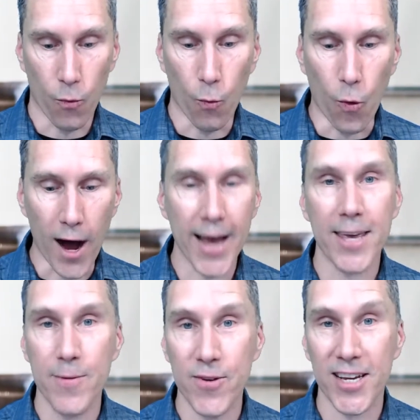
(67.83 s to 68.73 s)
why
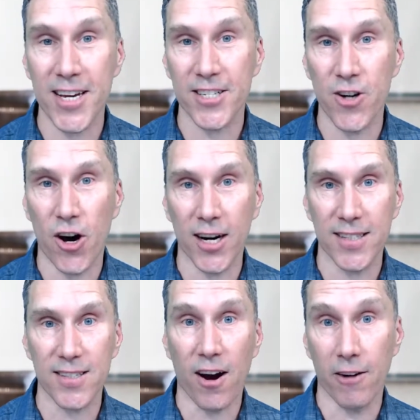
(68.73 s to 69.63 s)
communication
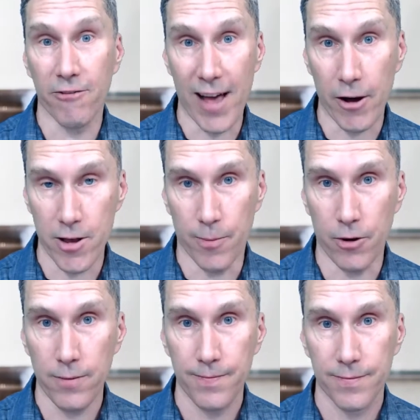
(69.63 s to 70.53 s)
audits are
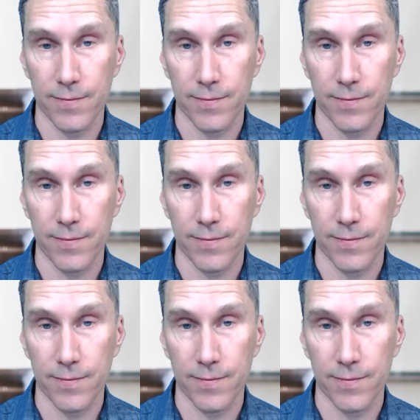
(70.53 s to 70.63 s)
valuable,